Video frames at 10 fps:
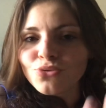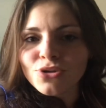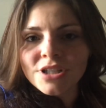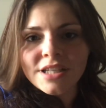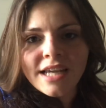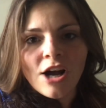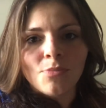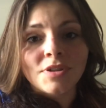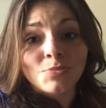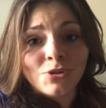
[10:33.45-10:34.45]
really
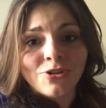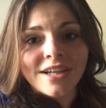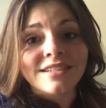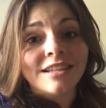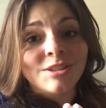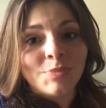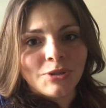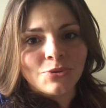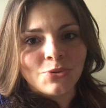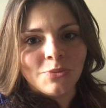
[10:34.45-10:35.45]
help us progress as
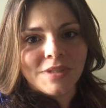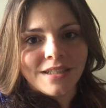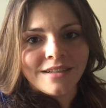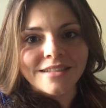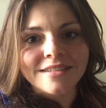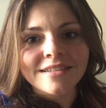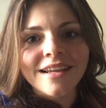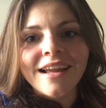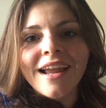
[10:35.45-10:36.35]
spiritual beings.